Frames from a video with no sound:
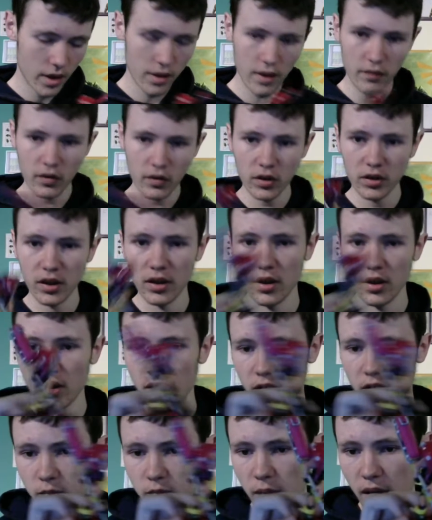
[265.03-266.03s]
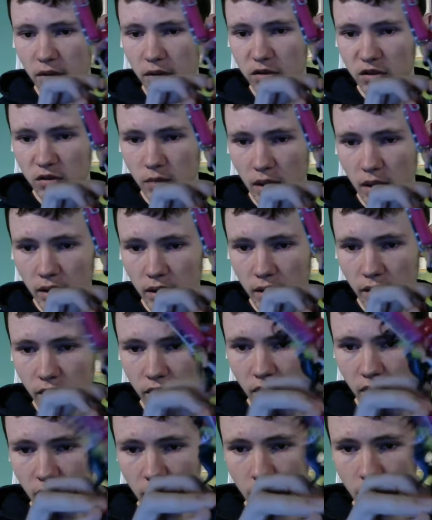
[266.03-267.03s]
they've got it in a nice pose as well and
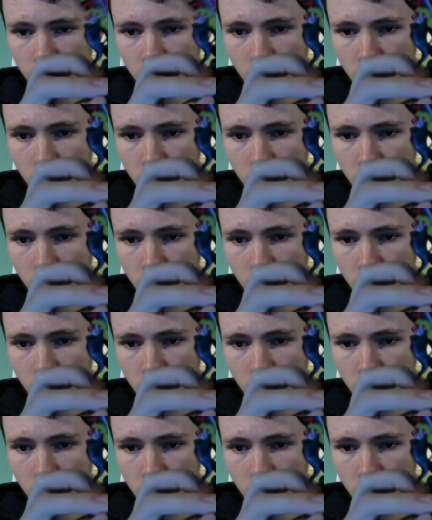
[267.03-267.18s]
everything.